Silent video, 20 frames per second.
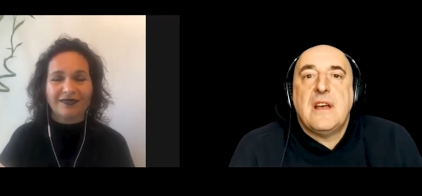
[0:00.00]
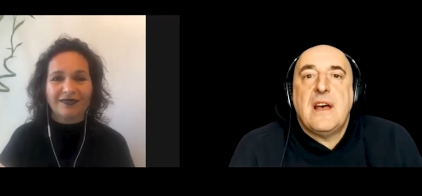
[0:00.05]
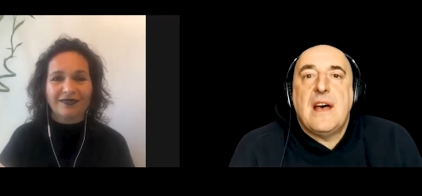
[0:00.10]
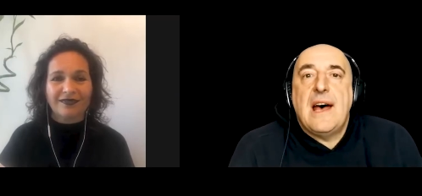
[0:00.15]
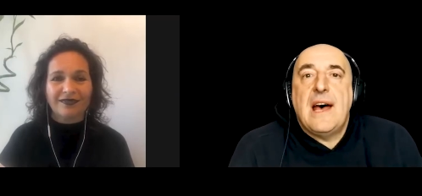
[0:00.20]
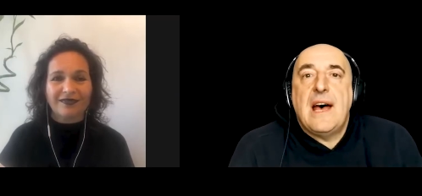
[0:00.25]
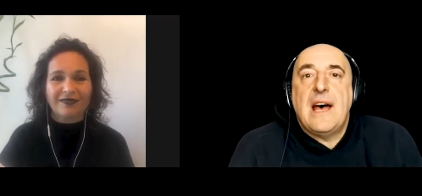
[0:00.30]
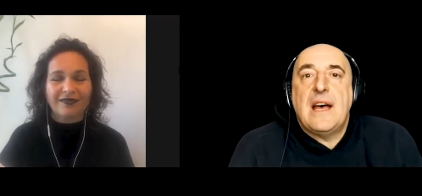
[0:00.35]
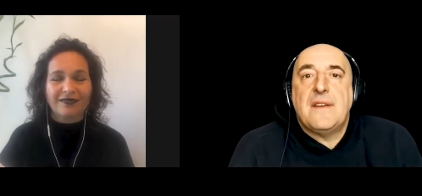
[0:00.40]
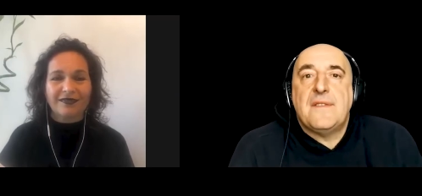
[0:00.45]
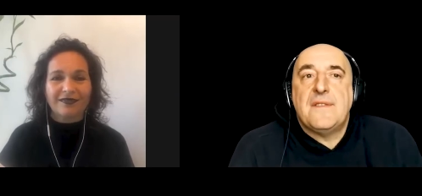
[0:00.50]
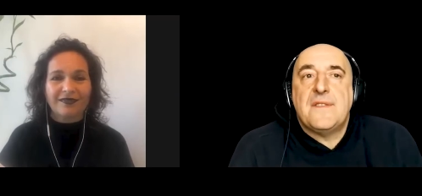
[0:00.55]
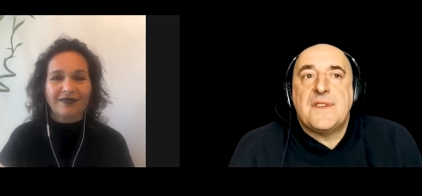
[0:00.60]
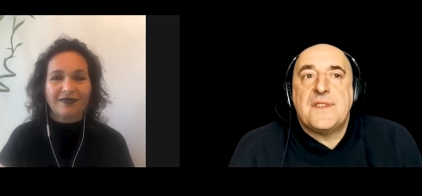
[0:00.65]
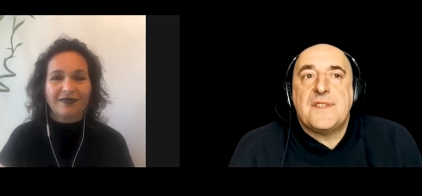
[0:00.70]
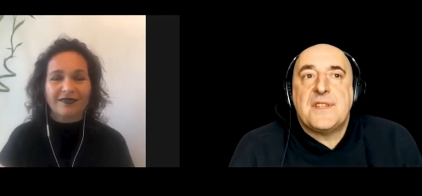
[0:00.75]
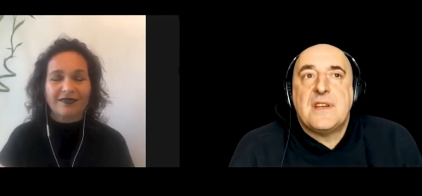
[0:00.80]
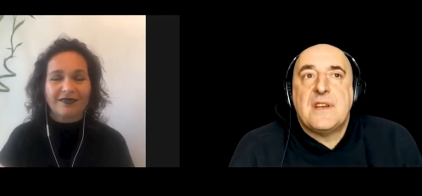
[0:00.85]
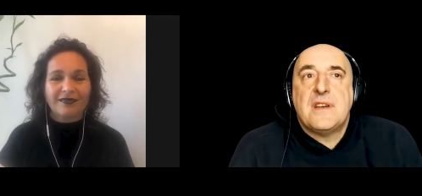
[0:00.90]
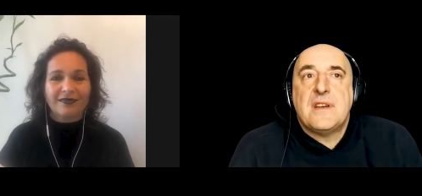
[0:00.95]

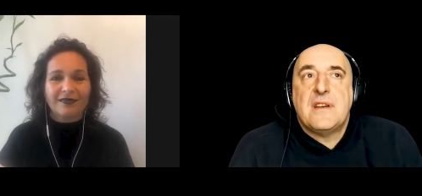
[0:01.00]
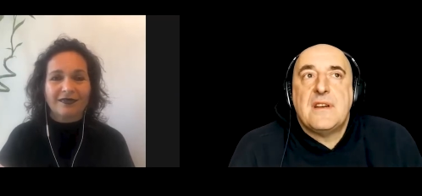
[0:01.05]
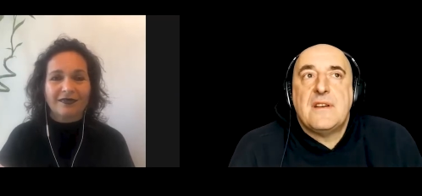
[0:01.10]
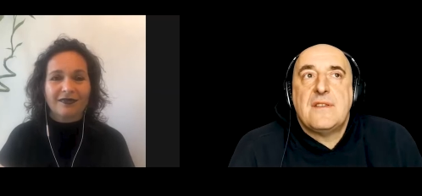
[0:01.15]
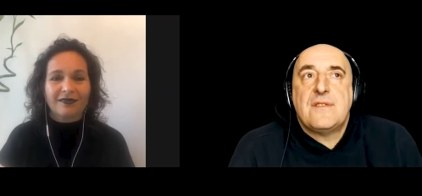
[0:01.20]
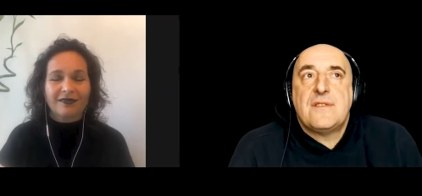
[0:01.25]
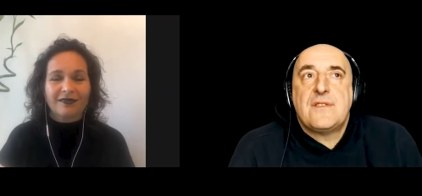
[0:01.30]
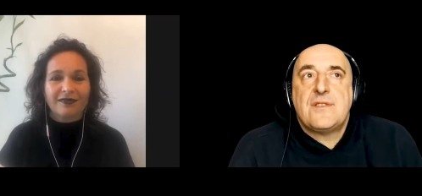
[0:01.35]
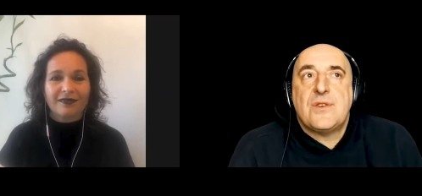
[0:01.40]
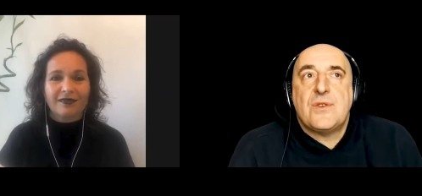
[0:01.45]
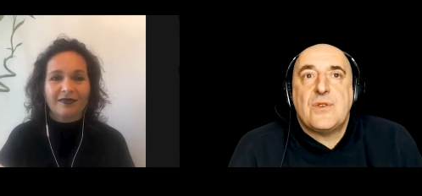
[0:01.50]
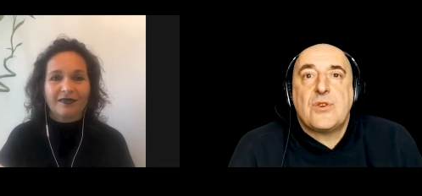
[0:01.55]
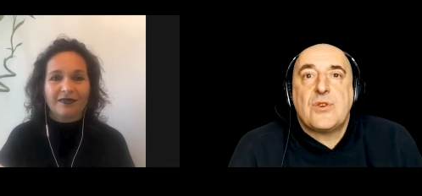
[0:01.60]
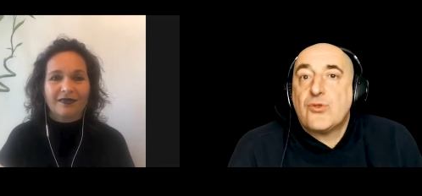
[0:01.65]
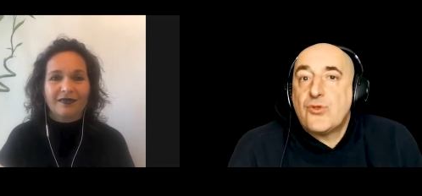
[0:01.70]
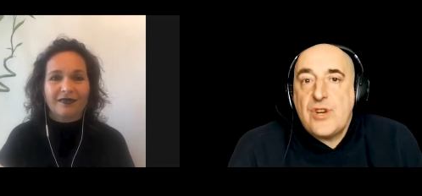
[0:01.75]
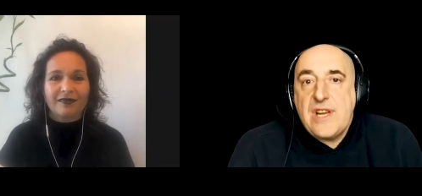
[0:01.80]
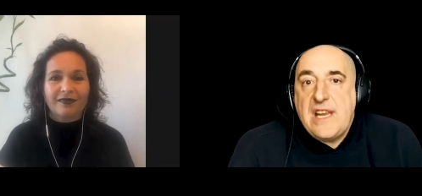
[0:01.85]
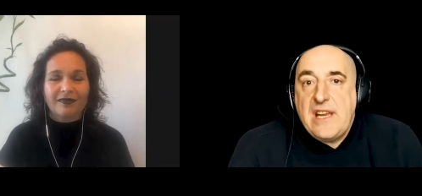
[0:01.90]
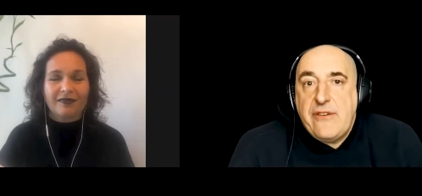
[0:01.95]
Speaker 1: and to
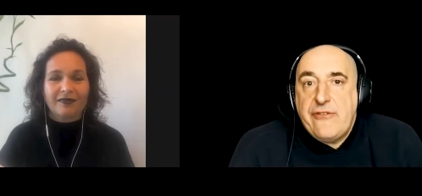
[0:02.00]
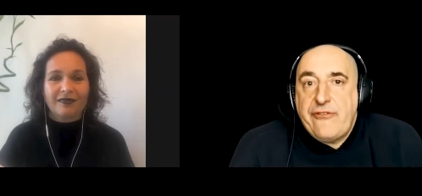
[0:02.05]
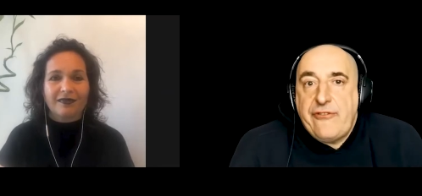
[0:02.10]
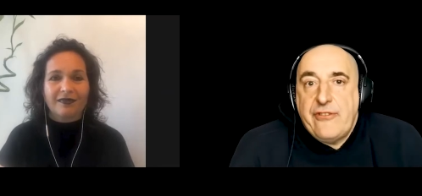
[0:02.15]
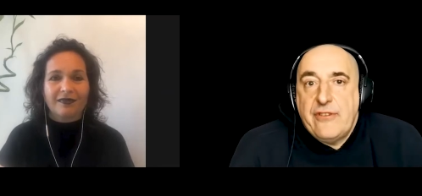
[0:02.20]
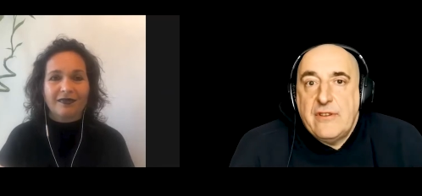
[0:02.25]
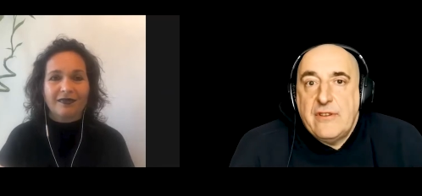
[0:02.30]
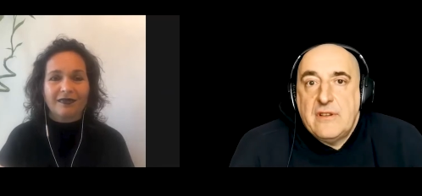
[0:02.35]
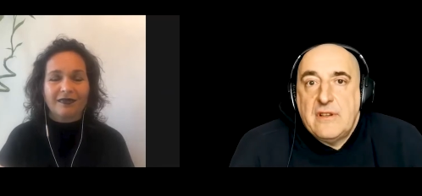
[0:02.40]
grieve